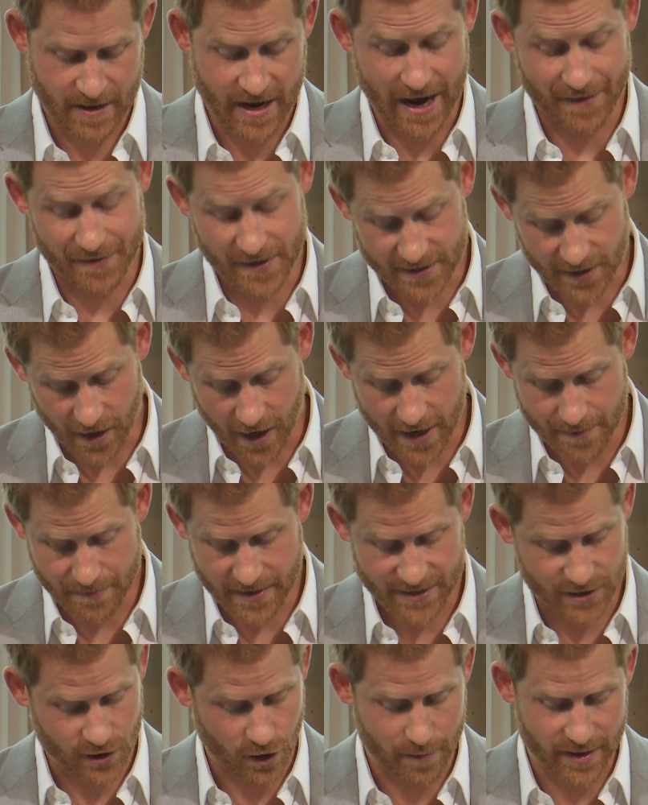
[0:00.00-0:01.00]
At the time,
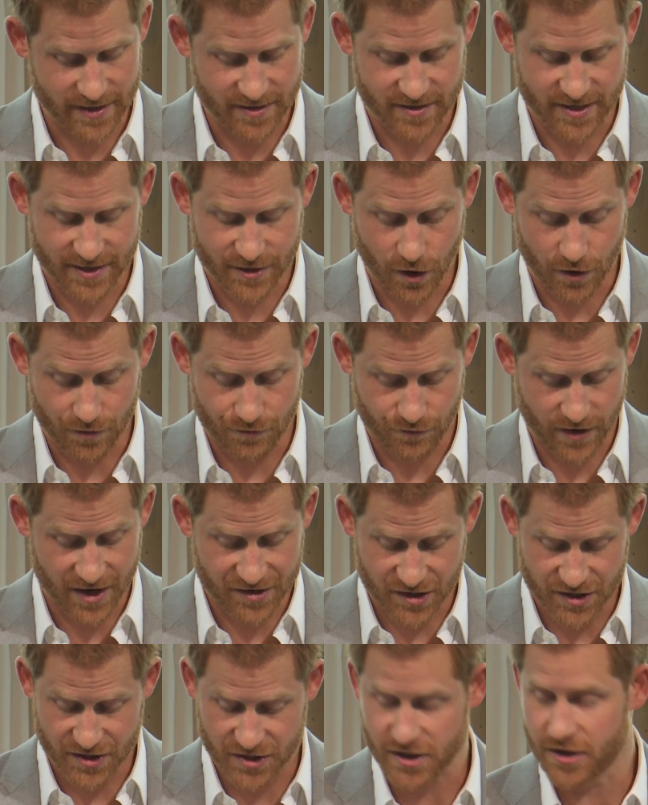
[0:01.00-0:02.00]
his comment did not
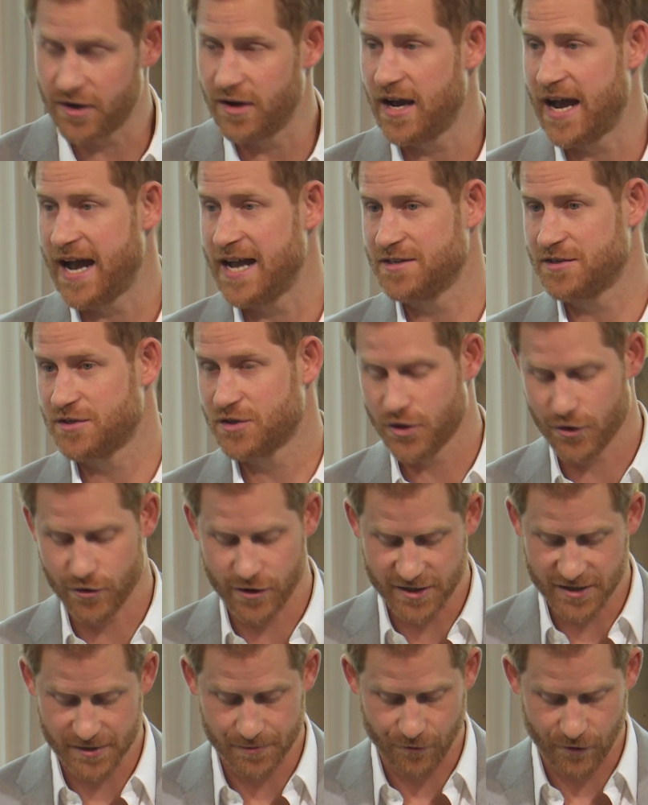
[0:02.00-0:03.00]
register as
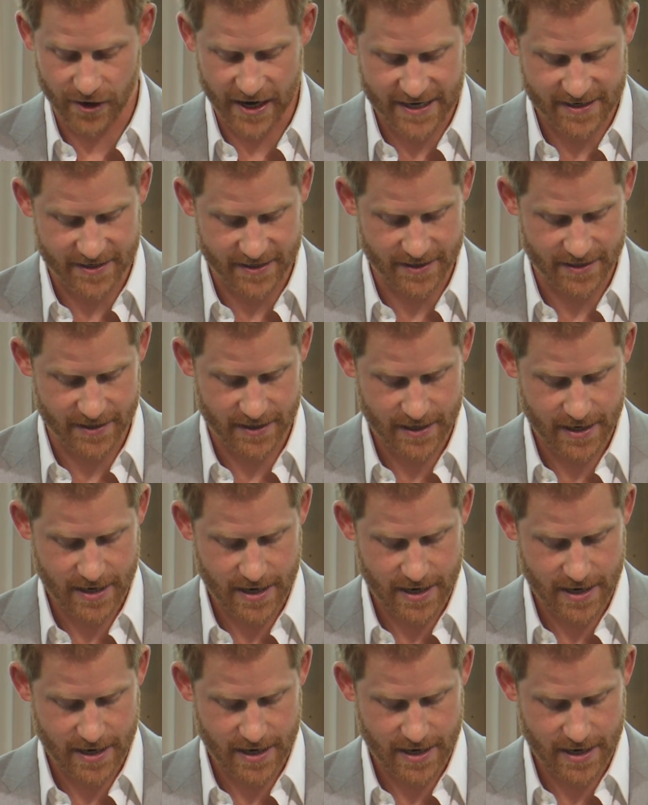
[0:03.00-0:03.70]
tourism related,